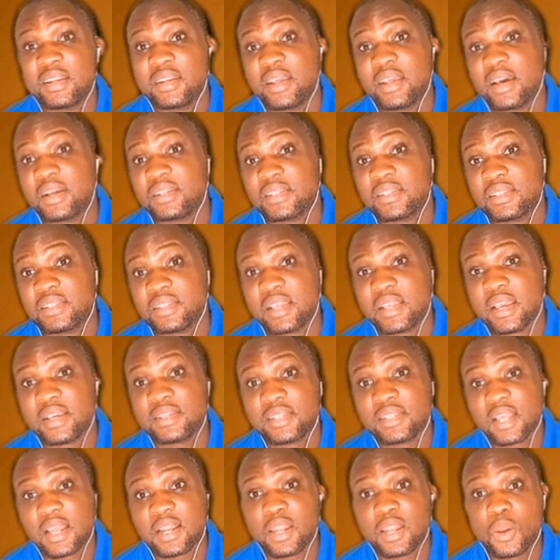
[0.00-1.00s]
that is
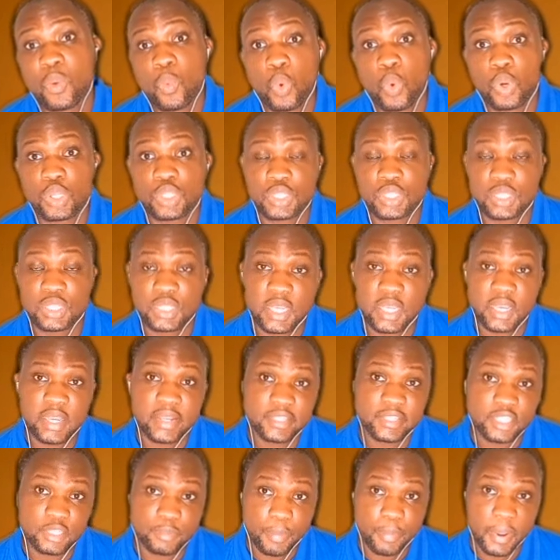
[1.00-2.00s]
exactly what
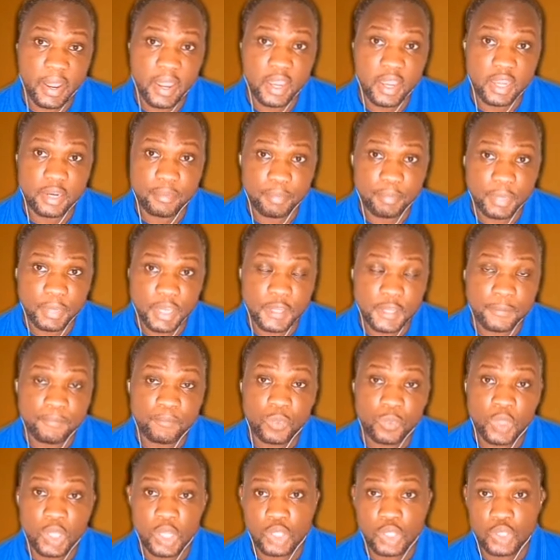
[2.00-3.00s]
inspired me
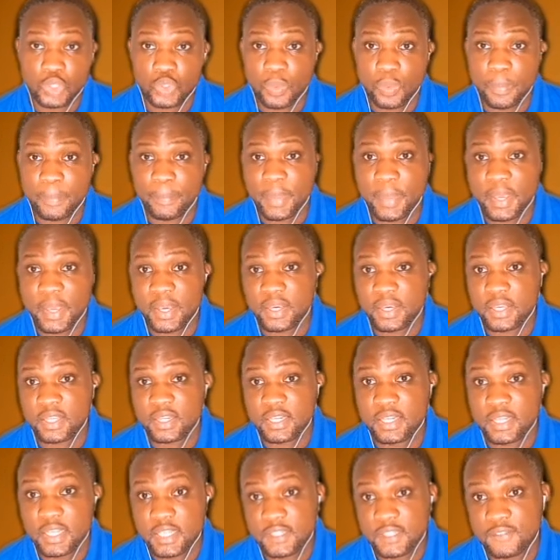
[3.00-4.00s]
to make
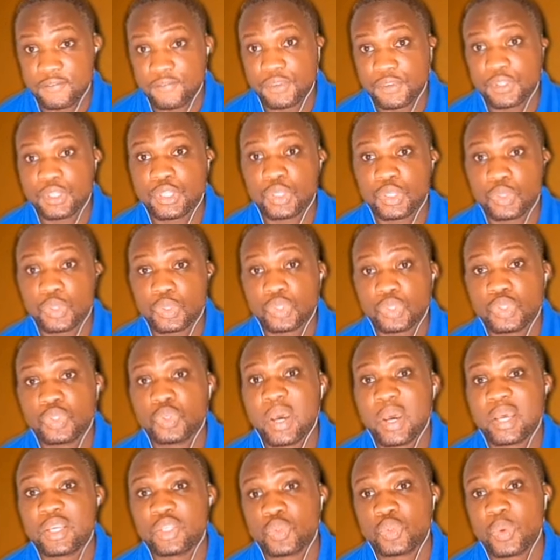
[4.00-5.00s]
this video,
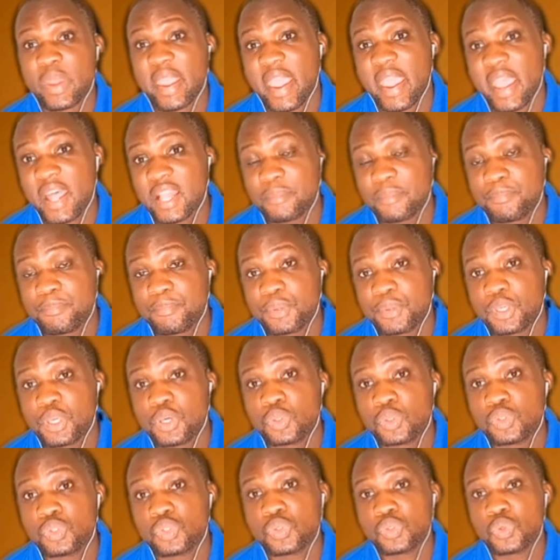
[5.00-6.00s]
so as to help
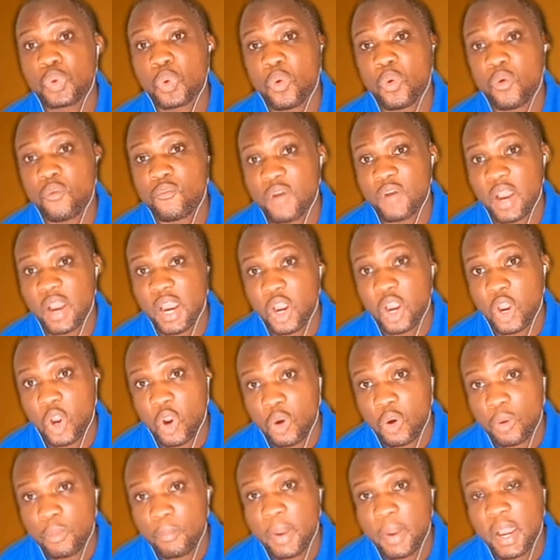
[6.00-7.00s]
you to
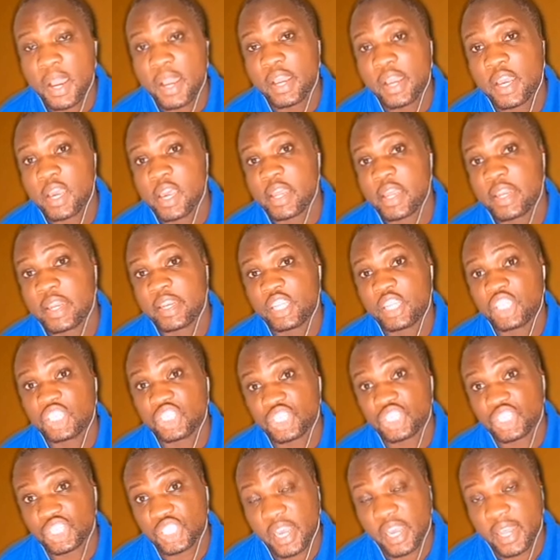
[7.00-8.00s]
overcome
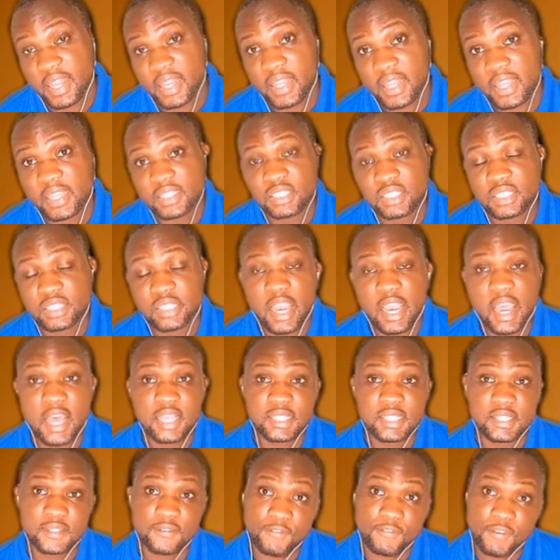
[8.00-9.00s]
this challenge
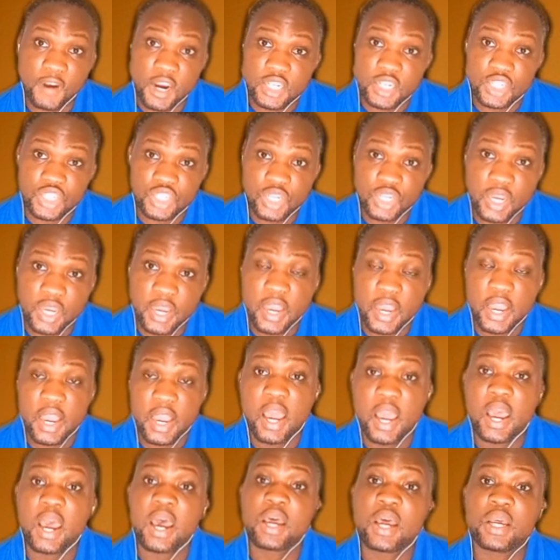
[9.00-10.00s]
as fast
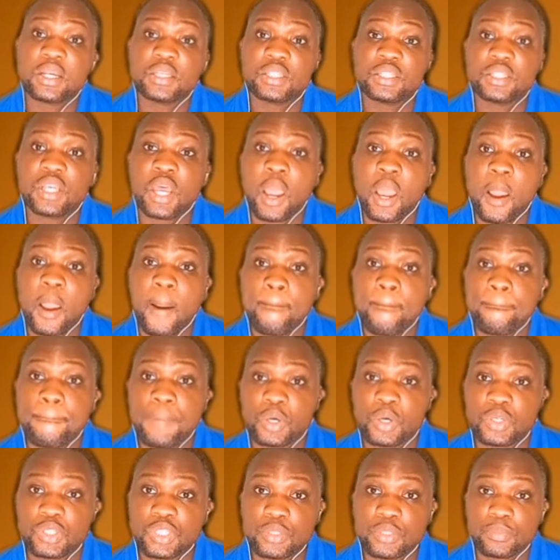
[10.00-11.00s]
as
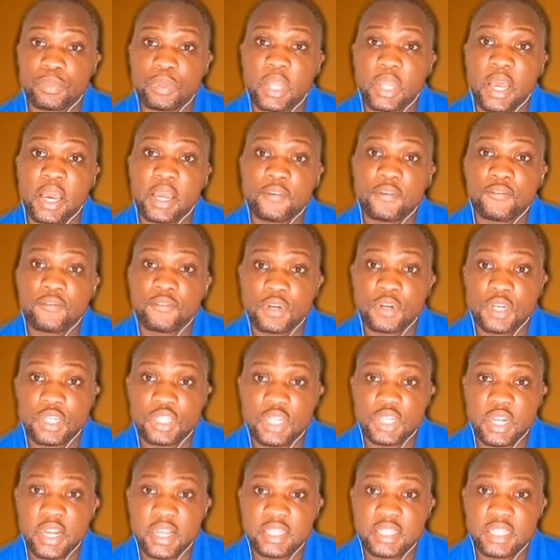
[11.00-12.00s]
possible. And for
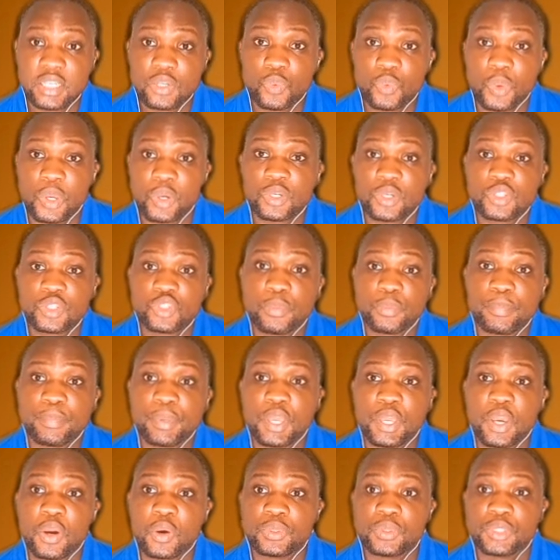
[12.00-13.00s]
this lesson, we're going to
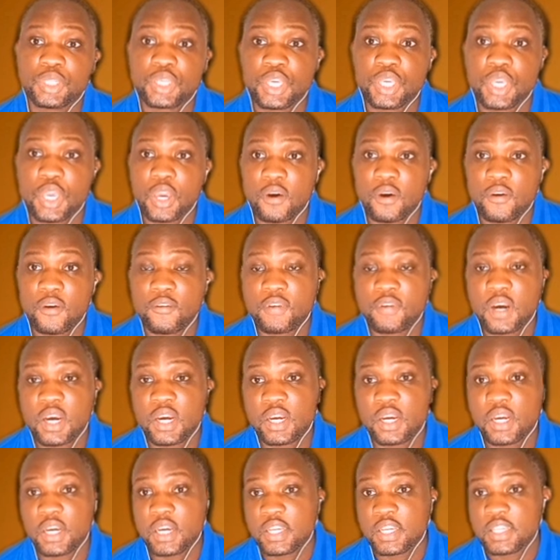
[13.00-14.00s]
be on the key
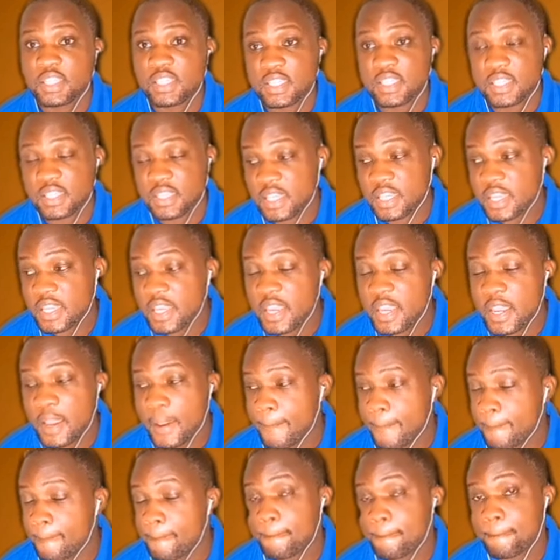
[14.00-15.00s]
of
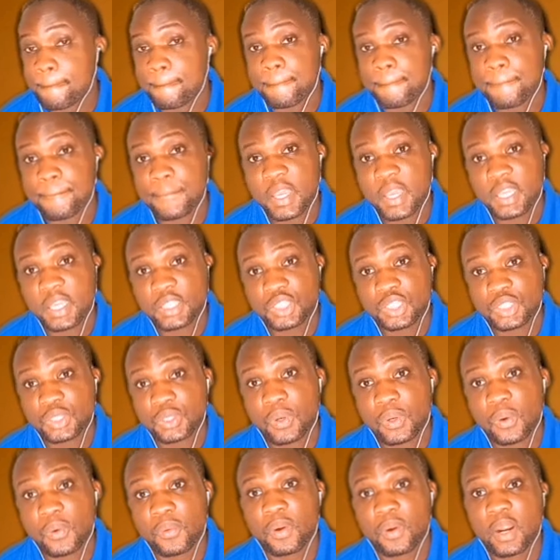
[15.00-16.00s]
C
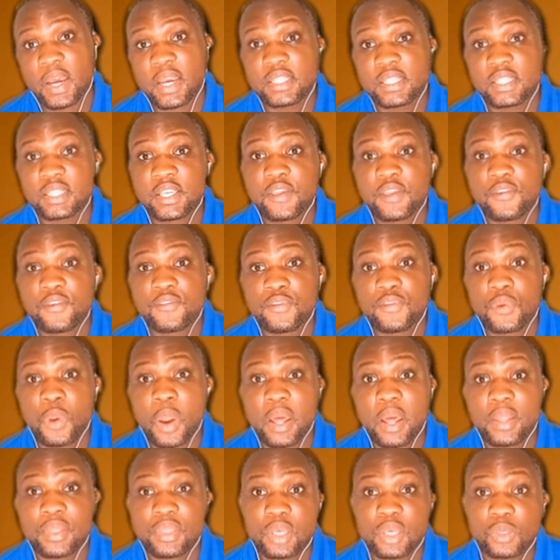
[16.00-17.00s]
major. All right, if you
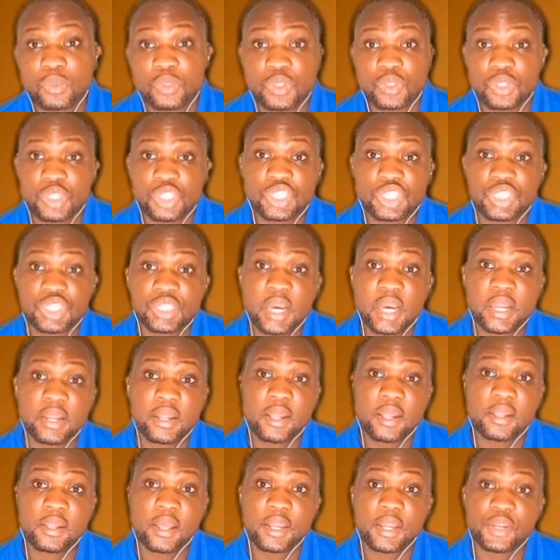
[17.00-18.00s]
are new to this
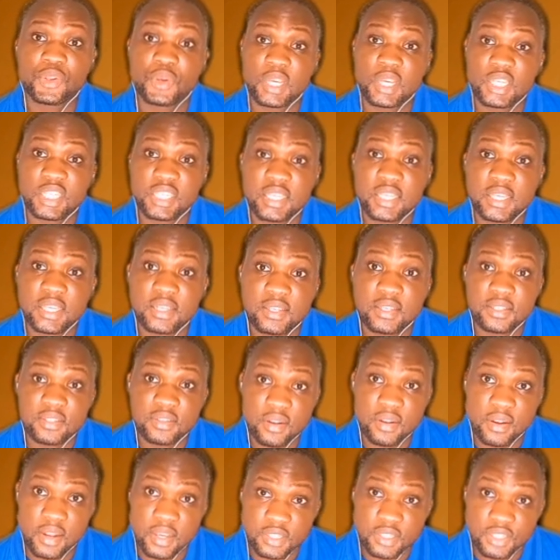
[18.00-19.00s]
channel and you are seeing
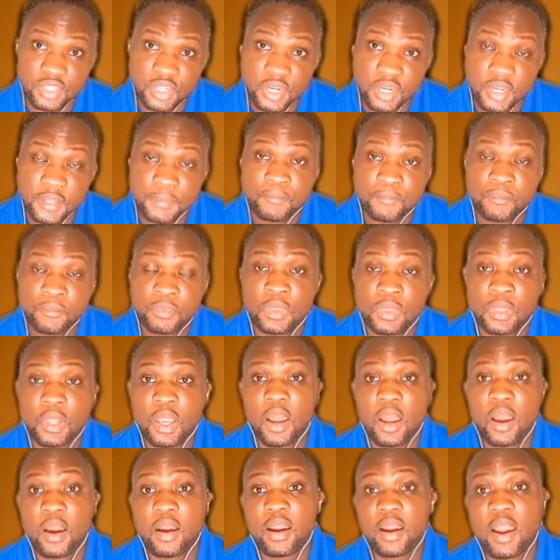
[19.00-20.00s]
this lesson,
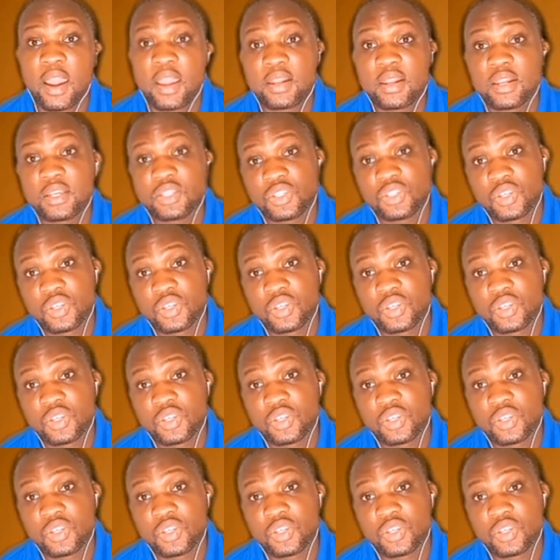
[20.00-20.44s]
kindly